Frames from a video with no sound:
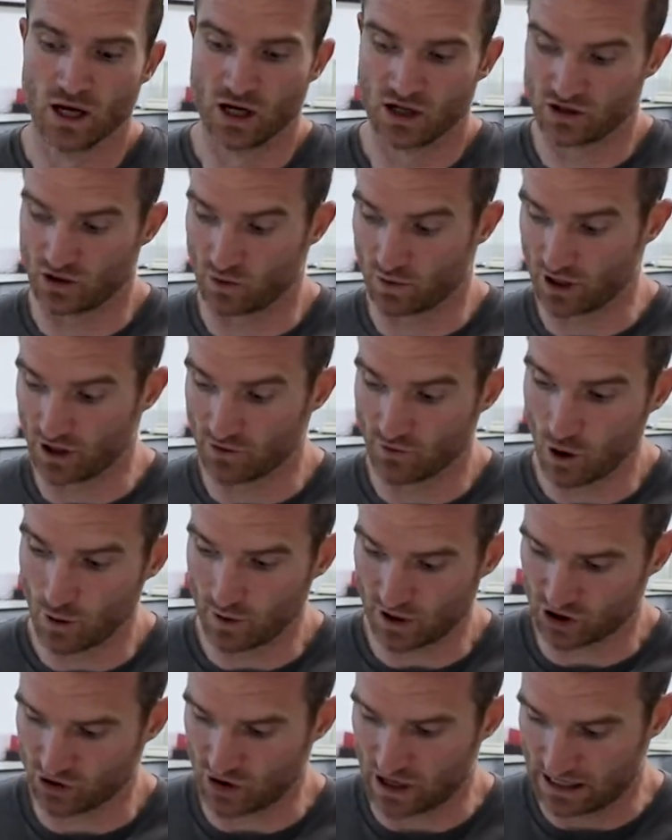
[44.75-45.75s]
So with the
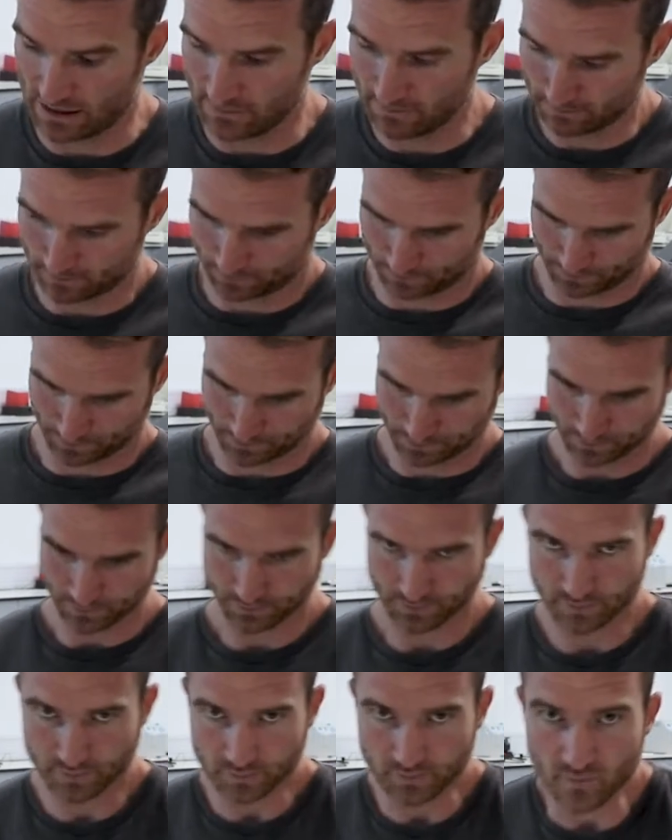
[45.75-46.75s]
aerobic training,
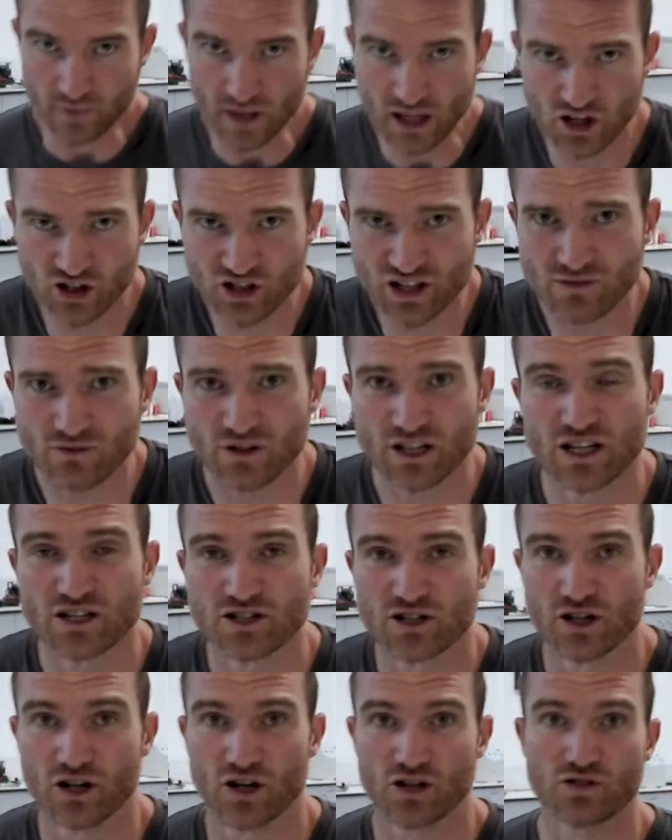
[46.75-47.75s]
generally
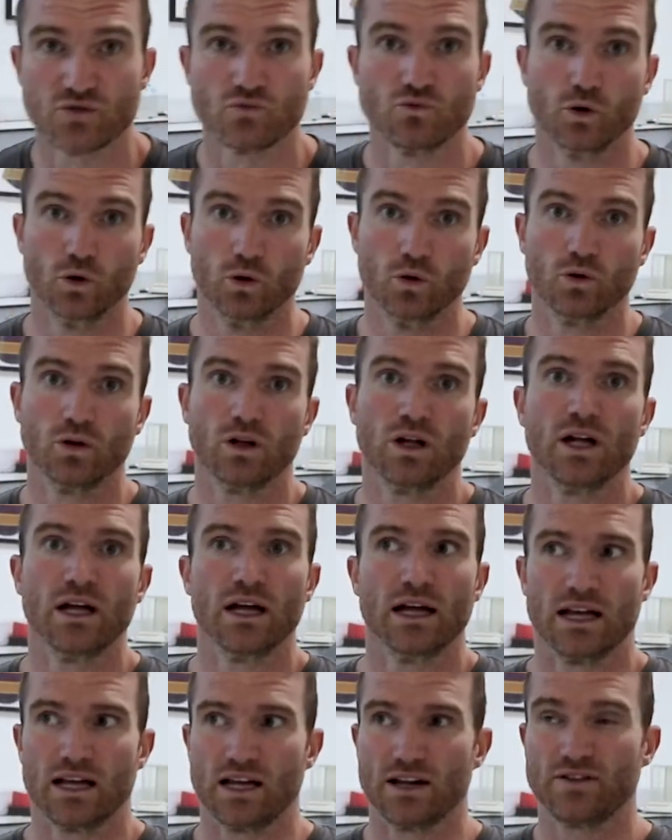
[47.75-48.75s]
as a rule,
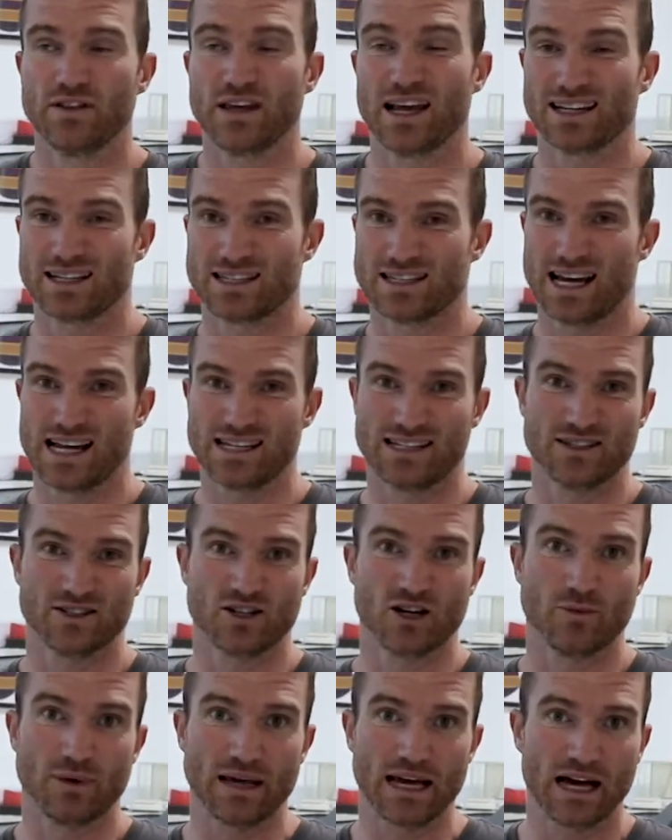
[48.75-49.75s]
if the exercise is
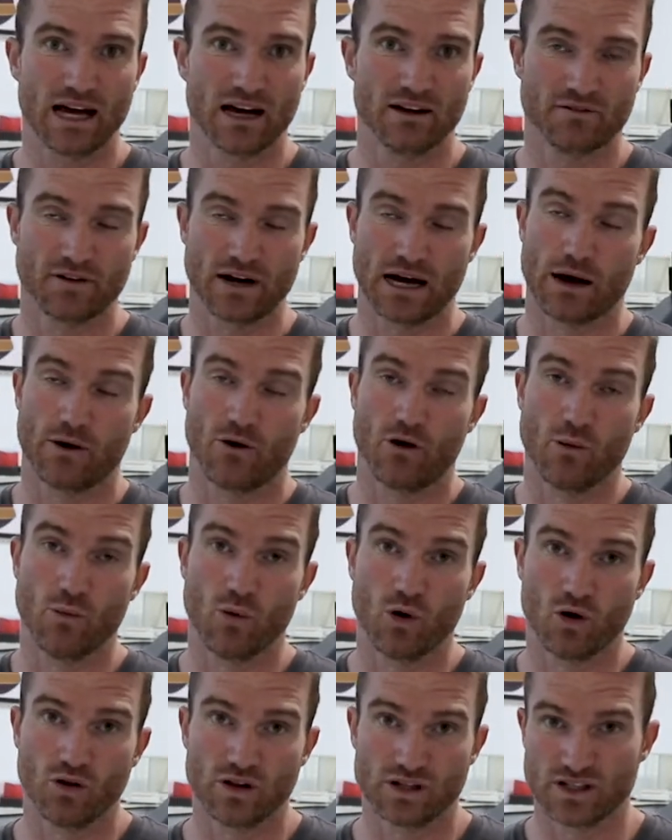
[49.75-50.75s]
going to be half an hour or
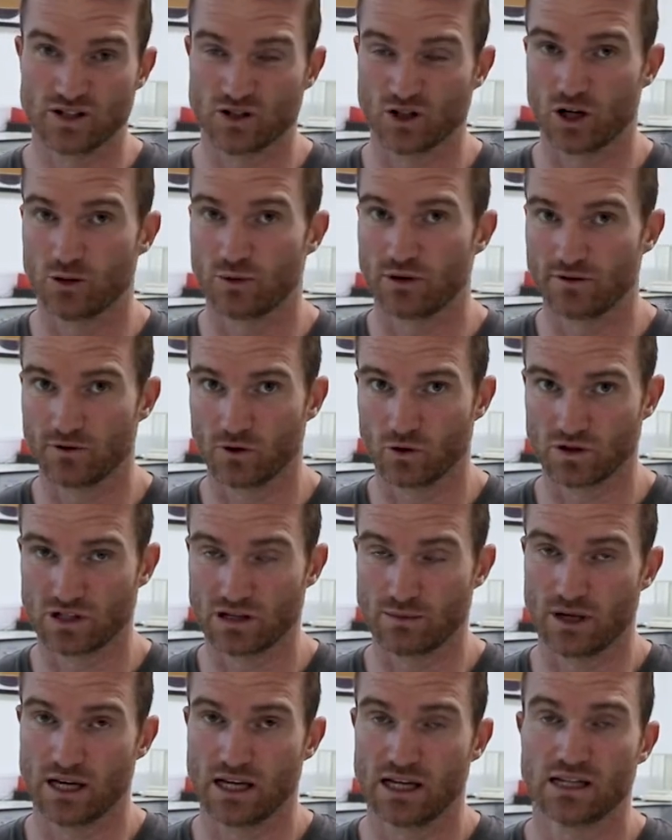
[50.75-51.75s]
more, this is going to be 40
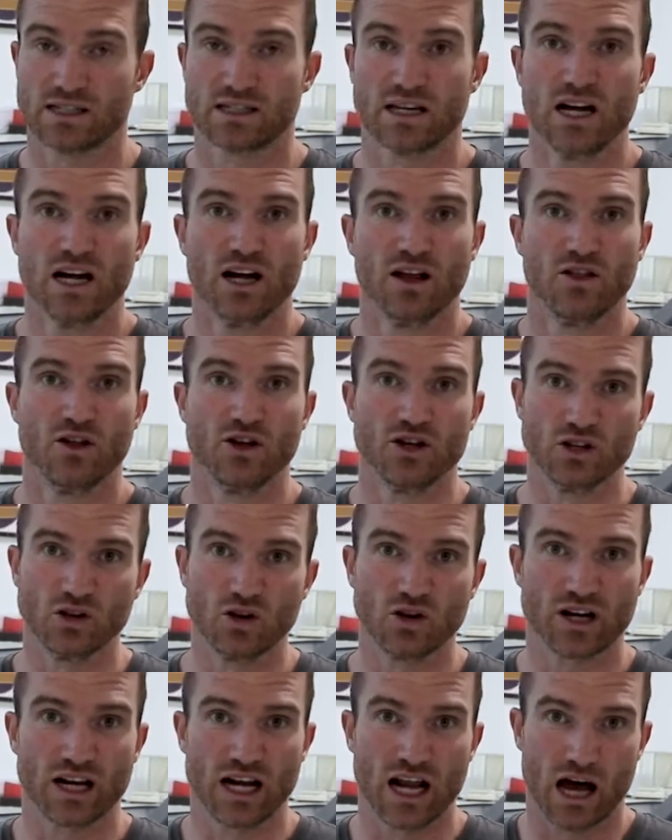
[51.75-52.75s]
minutes, that you're
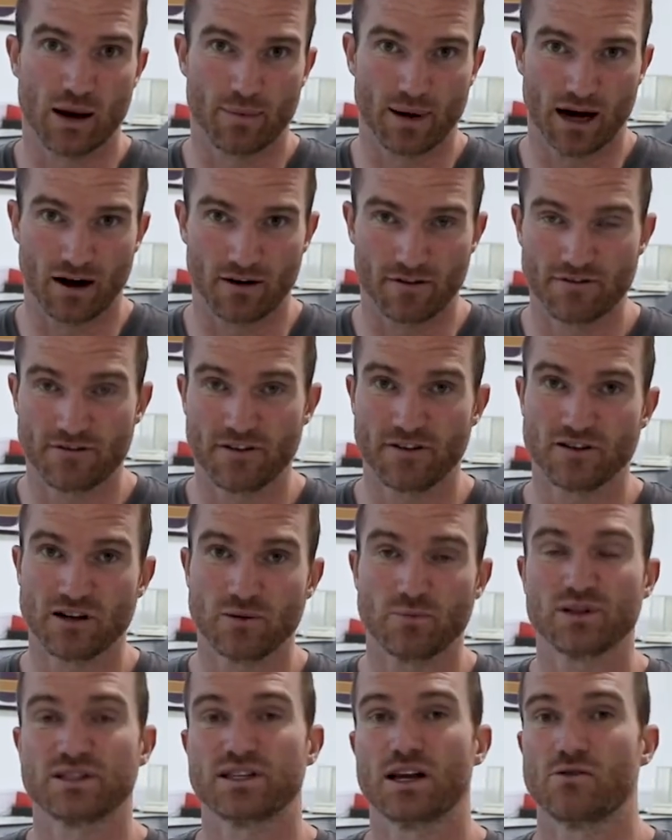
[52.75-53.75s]
looking at about a
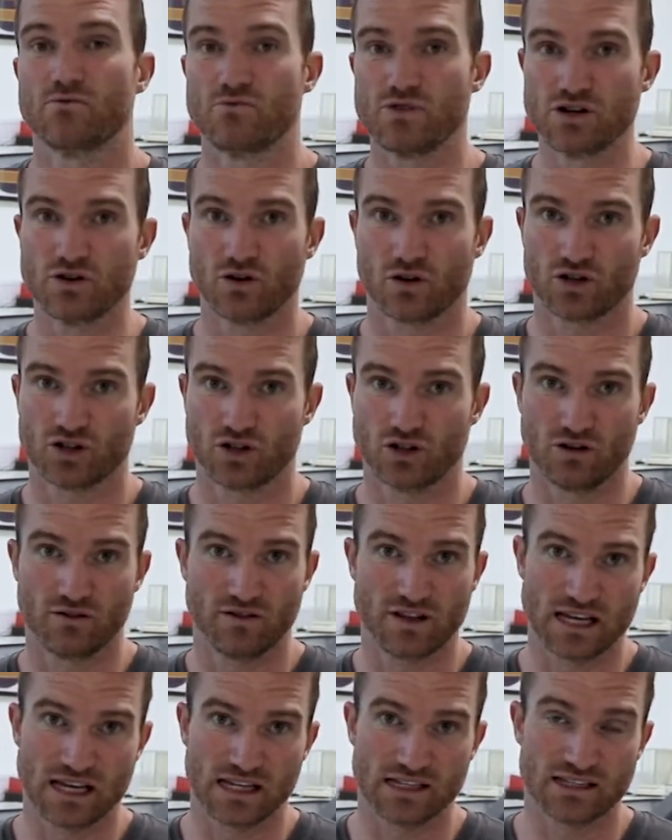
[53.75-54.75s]
50% reduction of
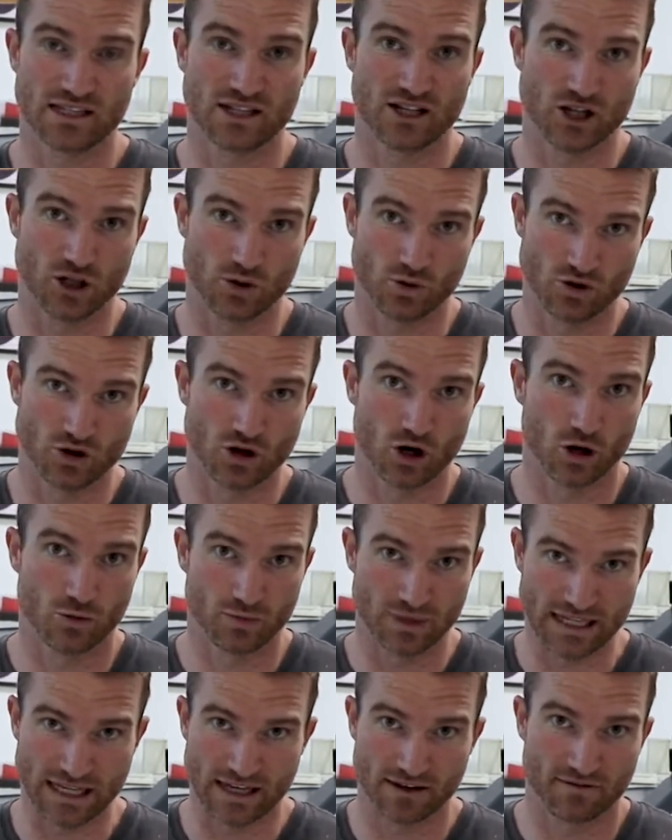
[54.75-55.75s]
the insulin that you would
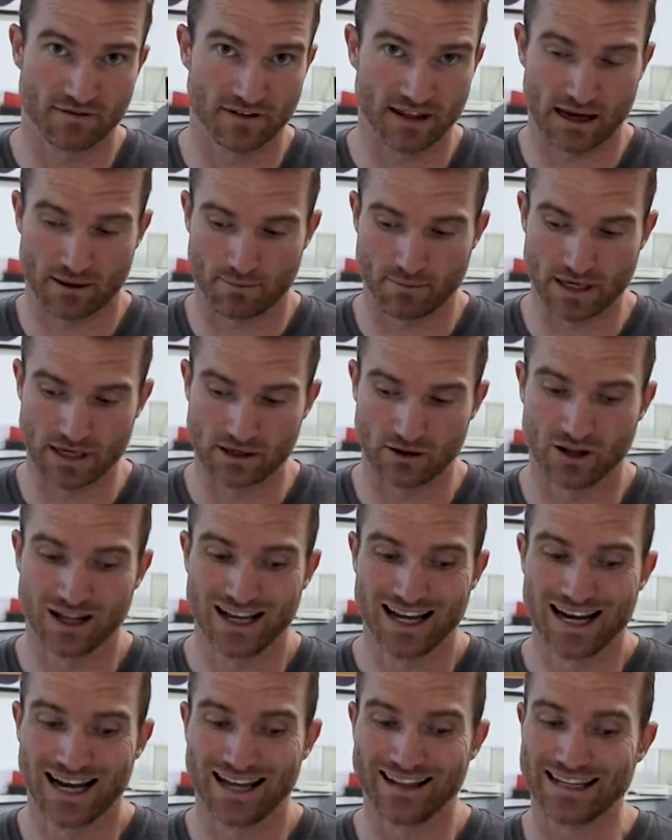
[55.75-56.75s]
normally give for that meal.
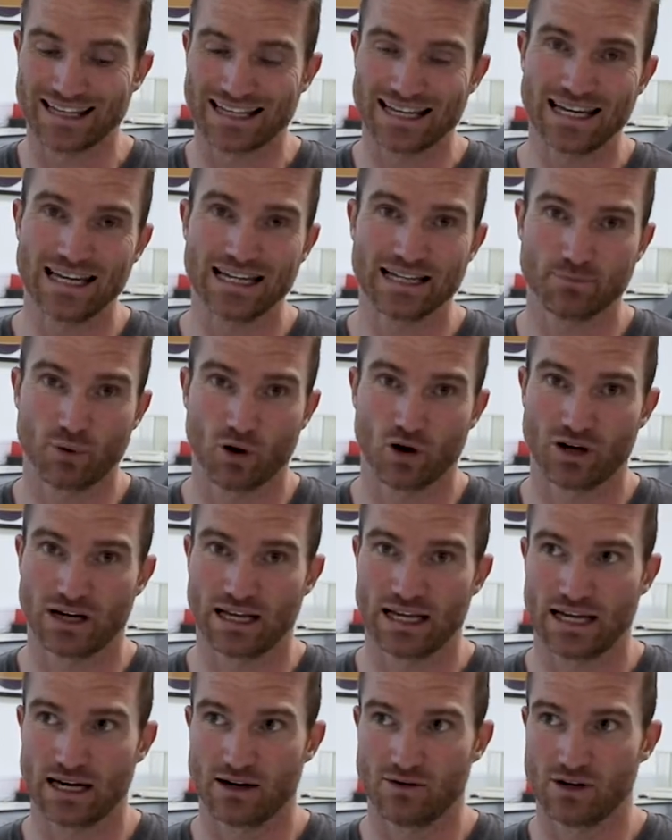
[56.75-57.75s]
And the key point
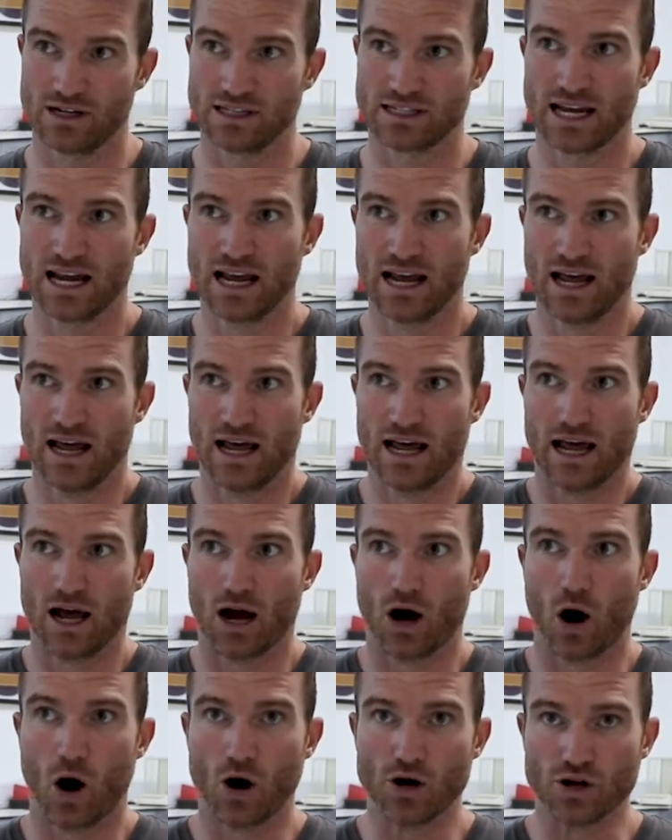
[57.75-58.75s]
here is
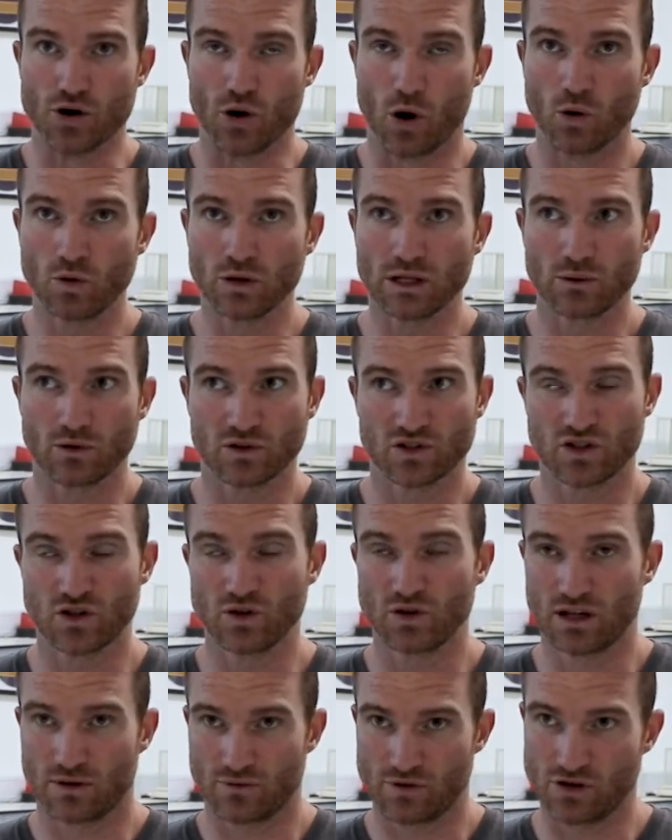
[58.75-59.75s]
you only want to do
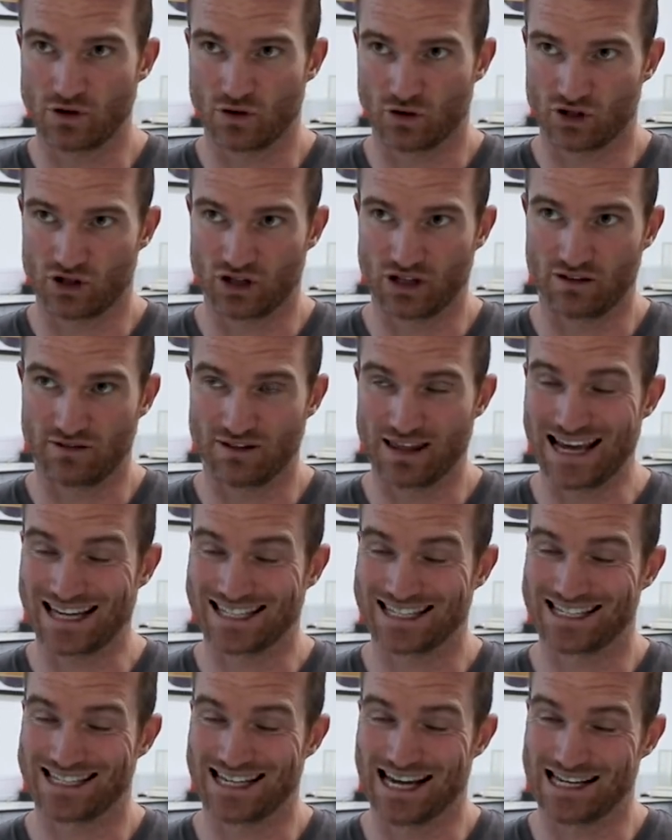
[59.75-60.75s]
that reduction if the
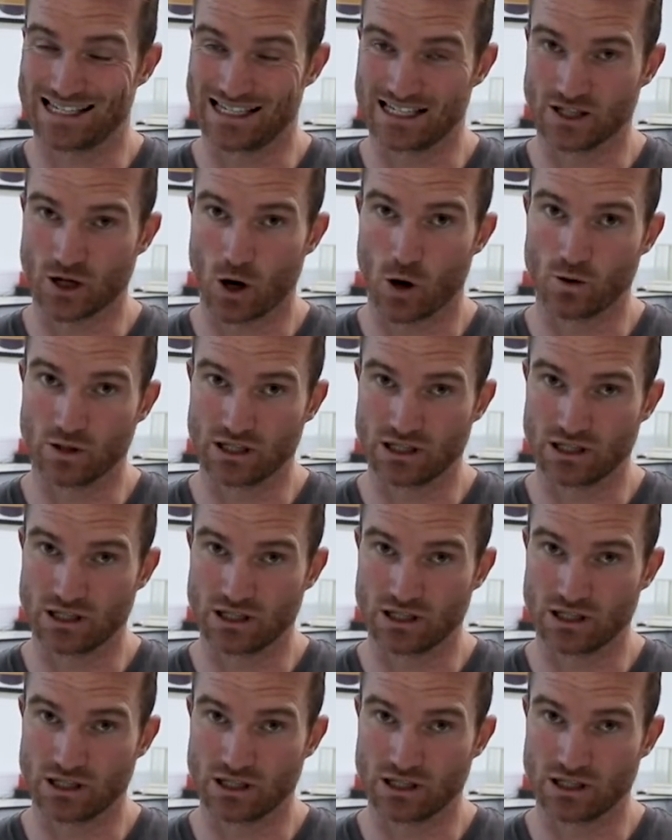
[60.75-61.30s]
exercise is going